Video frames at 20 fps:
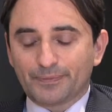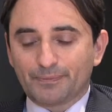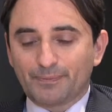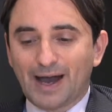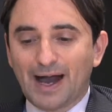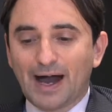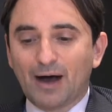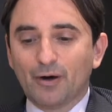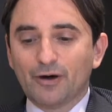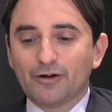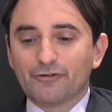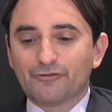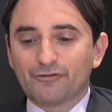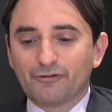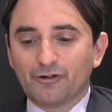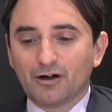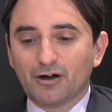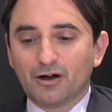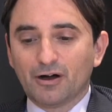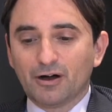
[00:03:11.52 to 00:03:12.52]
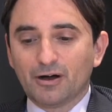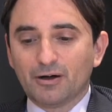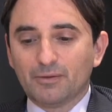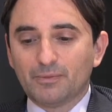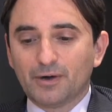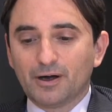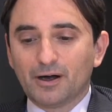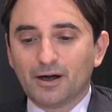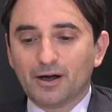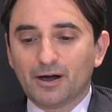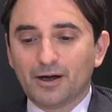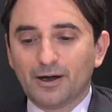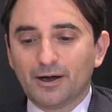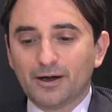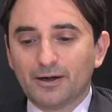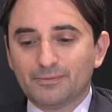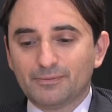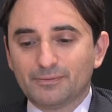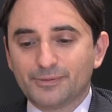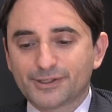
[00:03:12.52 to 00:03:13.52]
power
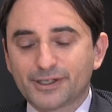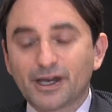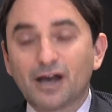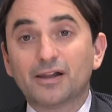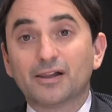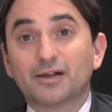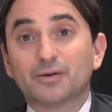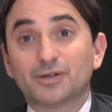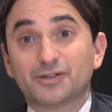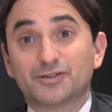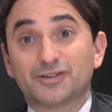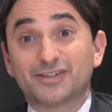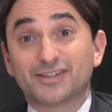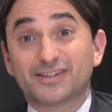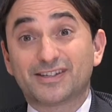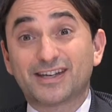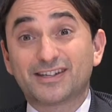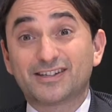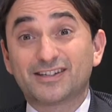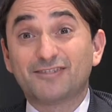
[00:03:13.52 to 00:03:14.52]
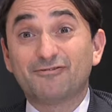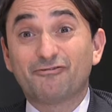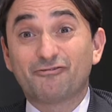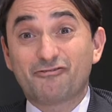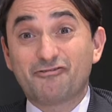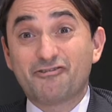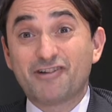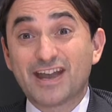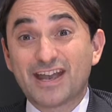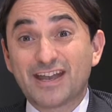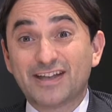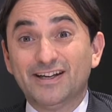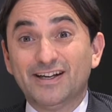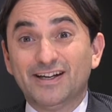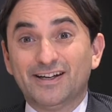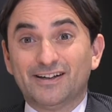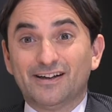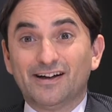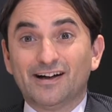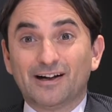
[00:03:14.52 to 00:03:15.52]
from solar, which is essentially free,
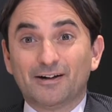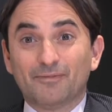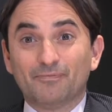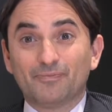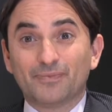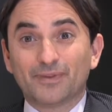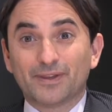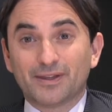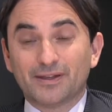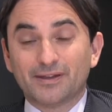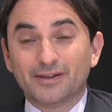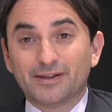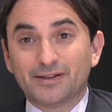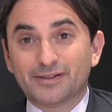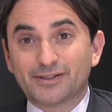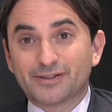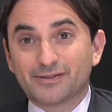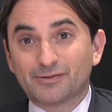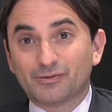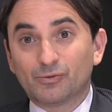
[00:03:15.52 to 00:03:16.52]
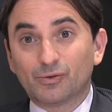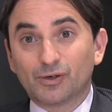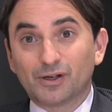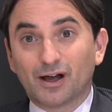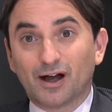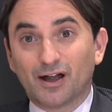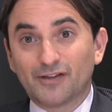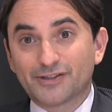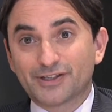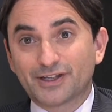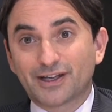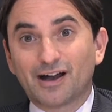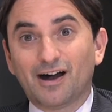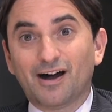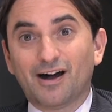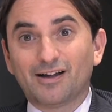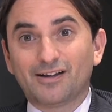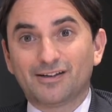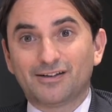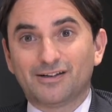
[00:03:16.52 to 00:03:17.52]
were
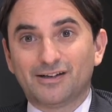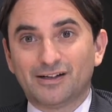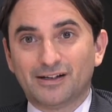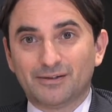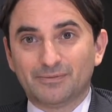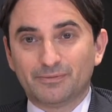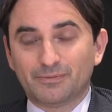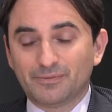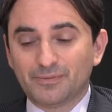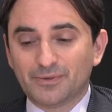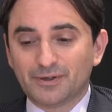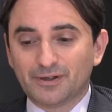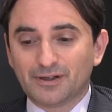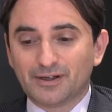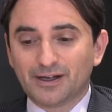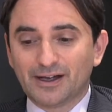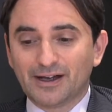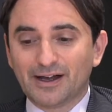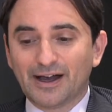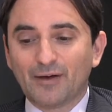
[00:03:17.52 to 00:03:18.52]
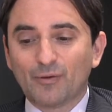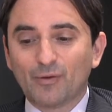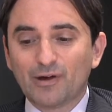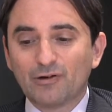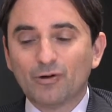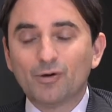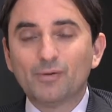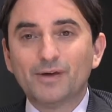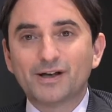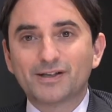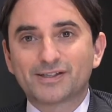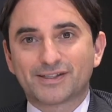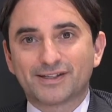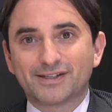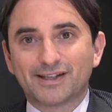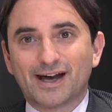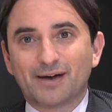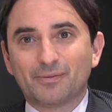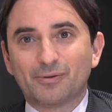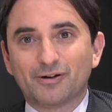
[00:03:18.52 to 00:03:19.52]
undercut, and we're almost
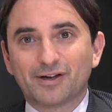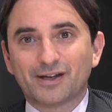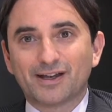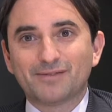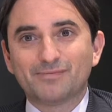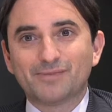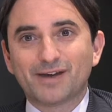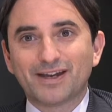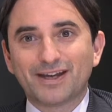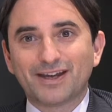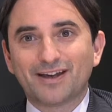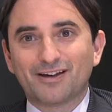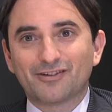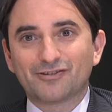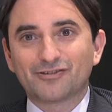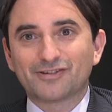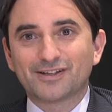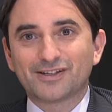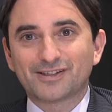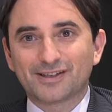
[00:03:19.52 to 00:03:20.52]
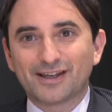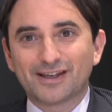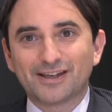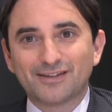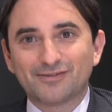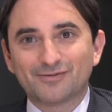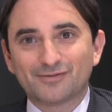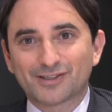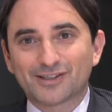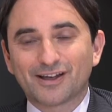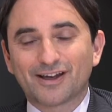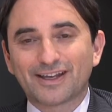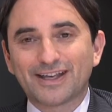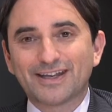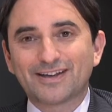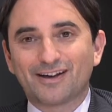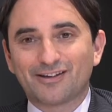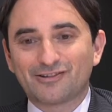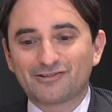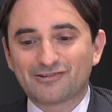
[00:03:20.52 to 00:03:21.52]
at that point in many countries. In sunny
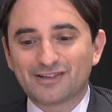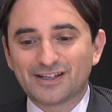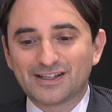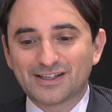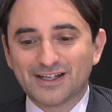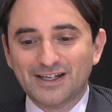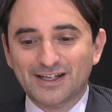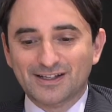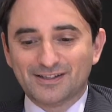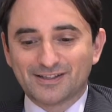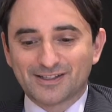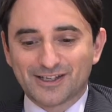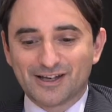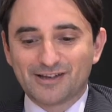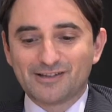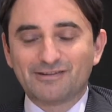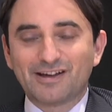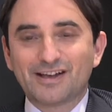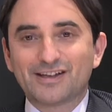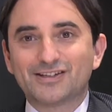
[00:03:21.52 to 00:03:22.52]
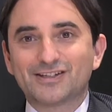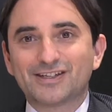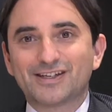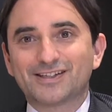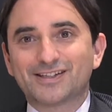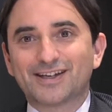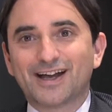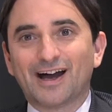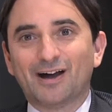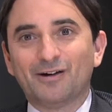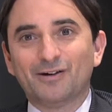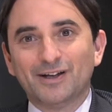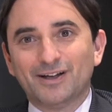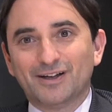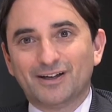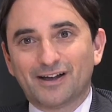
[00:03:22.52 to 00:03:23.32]
countries, solar energy is now